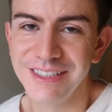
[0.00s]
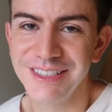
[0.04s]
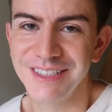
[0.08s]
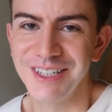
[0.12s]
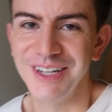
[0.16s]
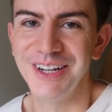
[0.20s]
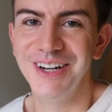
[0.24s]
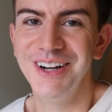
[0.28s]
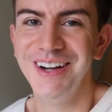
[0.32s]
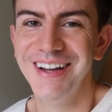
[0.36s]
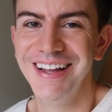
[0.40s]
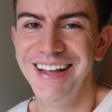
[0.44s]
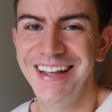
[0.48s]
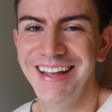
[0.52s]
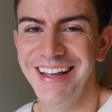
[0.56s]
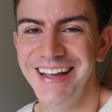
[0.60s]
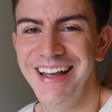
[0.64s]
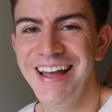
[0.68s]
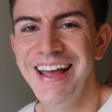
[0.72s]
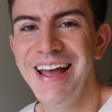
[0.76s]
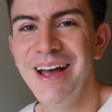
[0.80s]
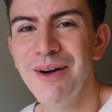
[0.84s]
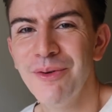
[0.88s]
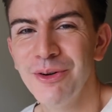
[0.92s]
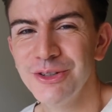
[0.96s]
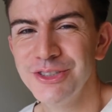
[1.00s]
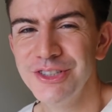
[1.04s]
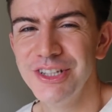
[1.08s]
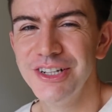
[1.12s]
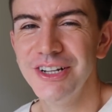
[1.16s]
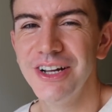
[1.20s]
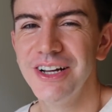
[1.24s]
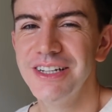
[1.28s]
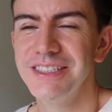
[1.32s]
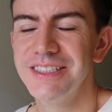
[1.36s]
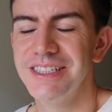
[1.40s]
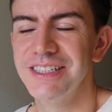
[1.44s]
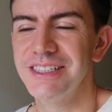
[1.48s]
So it wasn't the
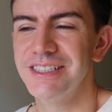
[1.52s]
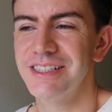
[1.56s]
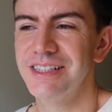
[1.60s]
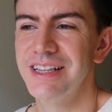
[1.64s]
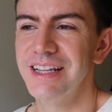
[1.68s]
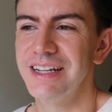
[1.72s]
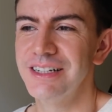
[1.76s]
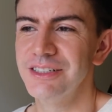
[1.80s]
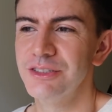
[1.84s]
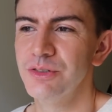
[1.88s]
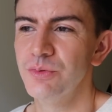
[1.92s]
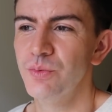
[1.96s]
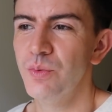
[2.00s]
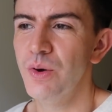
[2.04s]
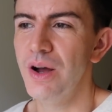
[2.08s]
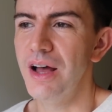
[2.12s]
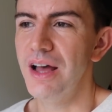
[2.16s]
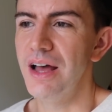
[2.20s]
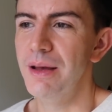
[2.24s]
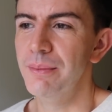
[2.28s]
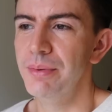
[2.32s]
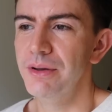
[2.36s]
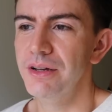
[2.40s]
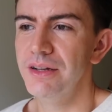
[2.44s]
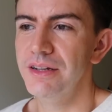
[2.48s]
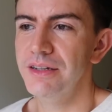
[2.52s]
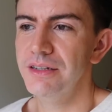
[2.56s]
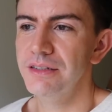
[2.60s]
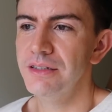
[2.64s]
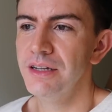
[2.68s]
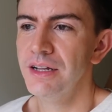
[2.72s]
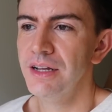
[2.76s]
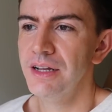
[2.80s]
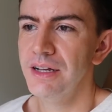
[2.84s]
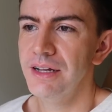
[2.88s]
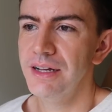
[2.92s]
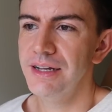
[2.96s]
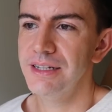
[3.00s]
nicest thing to wear, but it
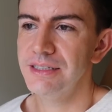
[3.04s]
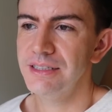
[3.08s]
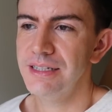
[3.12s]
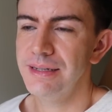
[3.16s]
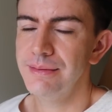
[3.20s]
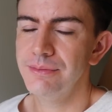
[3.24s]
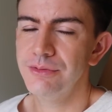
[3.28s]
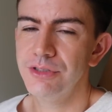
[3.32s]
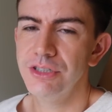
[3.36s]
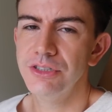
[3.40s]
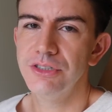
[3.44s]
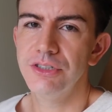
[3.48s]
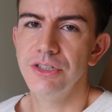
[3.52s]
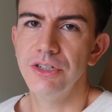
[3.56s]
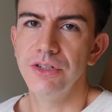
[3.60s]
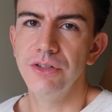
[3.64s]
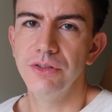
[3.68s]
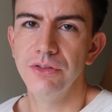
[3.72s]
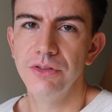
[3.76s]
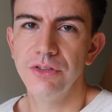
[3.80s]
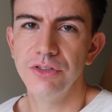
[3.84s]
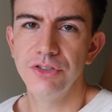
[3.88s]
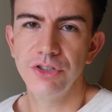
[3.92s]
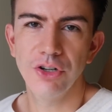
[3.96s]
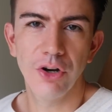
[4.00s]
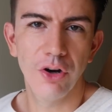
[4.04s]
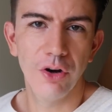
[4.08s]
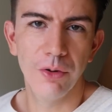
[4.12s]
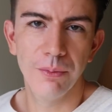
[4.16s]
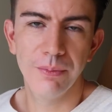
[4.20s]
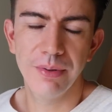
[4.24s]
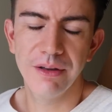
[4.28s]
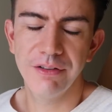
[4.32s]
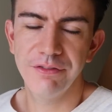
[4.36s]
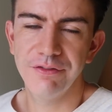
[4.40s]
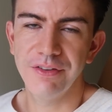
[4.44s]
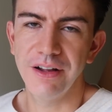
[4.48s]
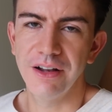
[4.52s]
seemed to do the
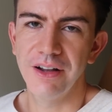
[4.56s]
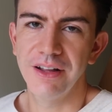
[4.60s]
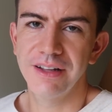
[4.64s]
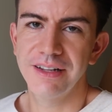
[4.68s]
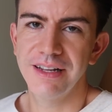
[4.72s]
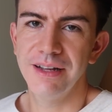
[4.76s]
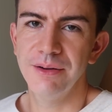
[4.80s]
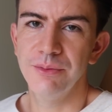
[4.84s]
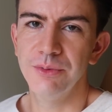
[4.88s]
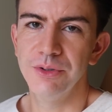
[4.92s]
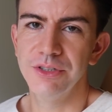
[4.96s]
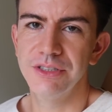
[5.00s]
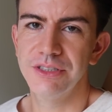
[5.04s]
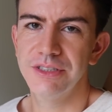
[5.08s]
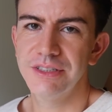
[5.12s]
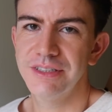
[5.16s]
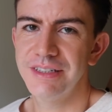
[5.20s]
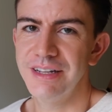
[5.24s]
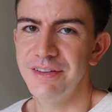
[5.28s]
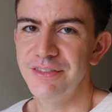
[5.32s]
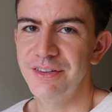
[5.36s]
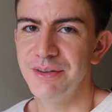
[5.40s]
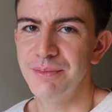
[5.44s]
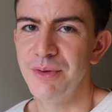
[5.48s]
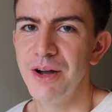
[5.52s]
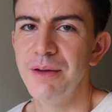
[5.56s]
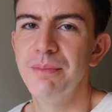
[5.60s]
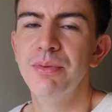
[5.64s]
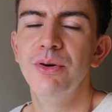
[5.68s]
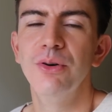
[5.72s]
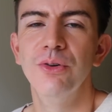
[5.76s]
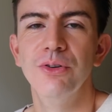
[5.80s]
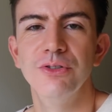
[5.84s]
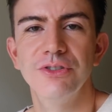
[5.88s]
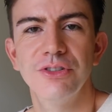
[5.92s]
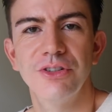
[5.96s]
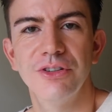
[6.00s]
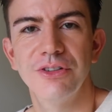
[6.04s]
job. It felt like it was giving my
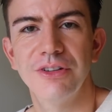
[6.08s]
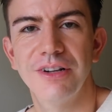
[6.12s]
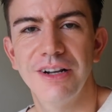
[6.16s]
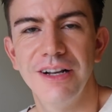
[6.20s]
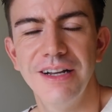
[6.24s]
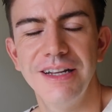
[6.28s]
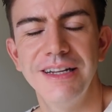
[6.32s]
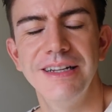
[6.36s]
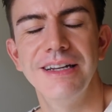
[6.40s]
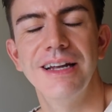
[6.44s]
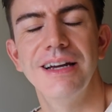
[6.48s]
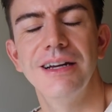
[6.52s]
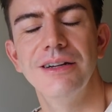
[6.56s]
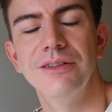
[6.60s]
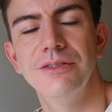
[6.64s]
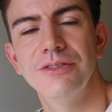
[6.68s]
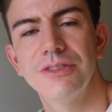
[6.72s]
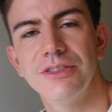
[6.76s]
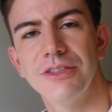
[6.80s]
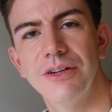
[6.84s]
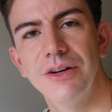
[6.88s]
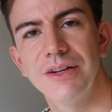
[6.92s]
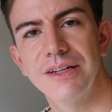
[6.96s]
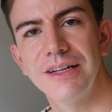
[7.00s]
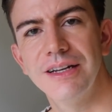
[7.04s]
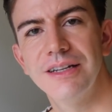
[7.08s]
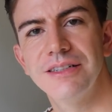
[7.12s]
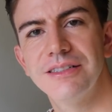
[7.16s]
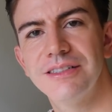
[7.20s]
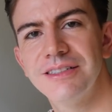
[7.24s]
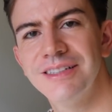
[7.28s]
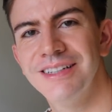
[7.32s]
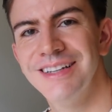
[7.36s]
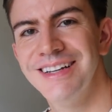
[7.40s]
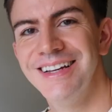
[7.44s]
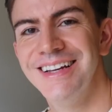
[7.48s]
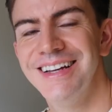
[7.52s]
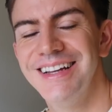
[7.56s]
pores good clean out, so I
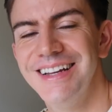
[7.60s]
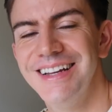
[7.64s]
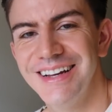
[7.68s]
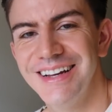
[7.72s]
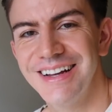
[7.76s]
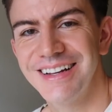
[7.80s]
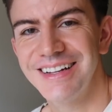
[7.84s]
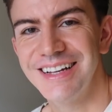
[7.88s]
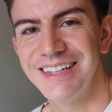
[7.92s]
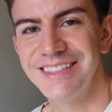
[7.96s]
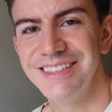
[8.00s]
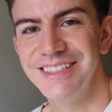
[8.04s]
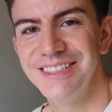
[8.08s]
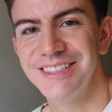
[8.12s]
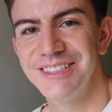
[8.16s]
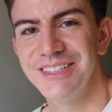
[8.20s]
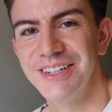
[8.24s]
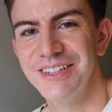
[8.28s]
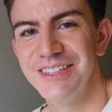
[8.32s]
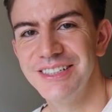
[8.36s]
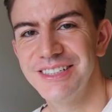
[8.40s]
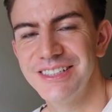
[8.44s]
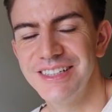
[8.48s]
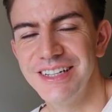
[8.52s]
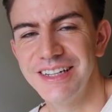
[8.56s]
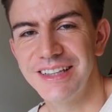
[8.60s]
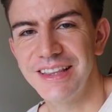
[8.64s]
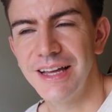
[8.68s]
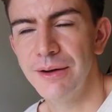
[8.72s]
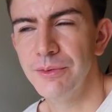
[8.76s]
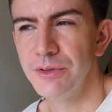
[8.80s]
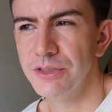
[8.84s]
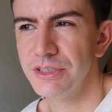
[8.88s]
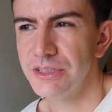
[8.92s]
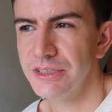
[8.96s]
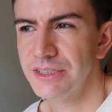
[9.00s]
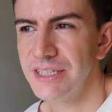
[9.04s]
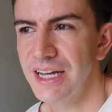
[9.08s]
guess I guess it's done its thing.
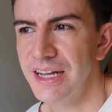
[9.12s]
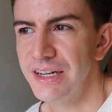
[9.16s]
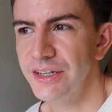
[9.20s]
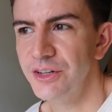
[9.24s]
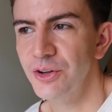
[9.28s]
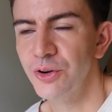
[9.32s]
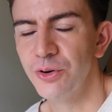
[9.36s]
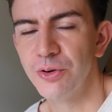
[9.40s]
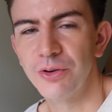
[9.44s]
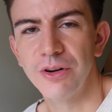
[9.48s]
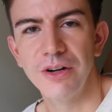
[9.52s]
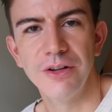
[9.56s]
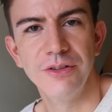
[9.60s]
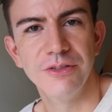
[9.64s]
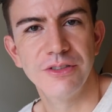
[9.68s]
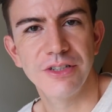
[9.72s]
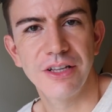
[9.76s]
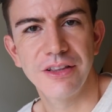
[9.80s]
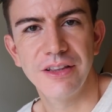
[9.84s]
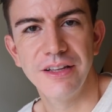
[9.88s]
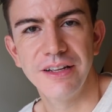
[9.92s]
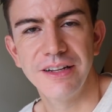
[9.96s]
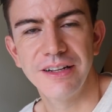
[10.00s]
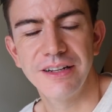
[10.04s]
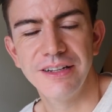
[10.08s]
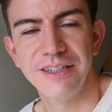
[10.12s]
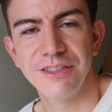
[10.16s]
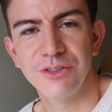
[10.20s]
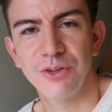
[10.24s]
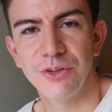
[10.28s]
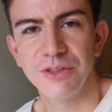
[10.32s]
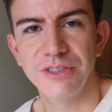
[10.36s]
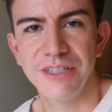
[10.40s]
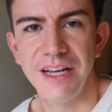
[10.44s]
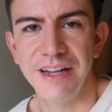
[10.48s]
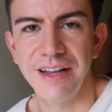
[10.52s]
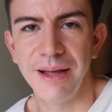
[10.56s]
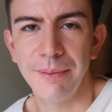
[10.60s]
That was 10 euros, I think, and it's
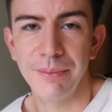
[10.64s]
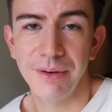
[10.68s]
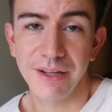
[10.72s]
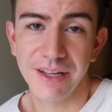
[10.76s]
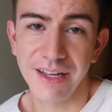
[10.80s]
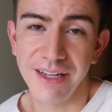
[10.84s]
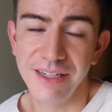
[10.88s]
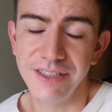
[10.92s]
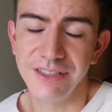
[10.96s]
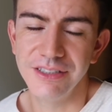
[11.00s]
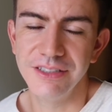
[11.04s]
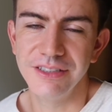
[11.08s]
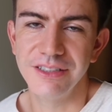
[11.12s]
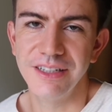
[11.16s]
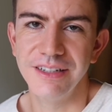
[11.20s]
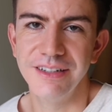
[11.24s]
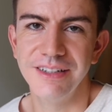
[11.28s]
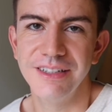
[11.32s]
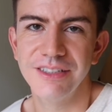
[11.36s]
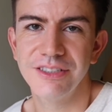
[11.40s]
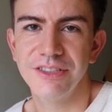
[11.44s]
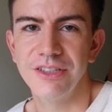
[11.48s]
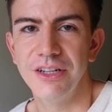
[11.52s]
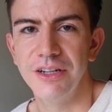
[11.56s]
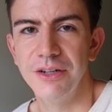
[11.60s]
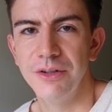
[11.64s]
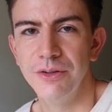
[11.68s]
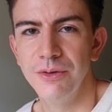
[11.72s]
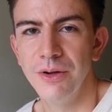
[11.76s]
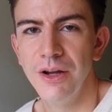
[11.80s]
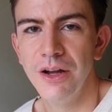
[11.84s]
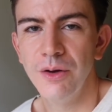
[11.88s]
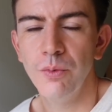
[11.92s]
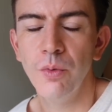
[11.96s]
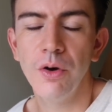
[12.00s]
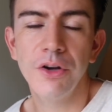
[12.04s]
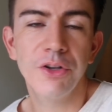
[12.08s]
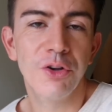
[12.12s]
got 10 applications in it. So
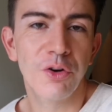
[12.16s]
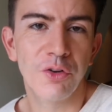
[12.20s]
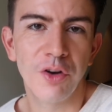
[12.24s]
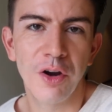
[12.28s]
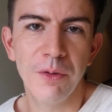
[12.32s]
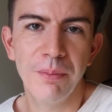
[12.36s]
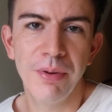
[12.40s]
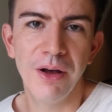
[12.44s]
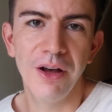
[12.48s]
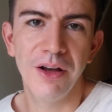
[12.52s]
1 euro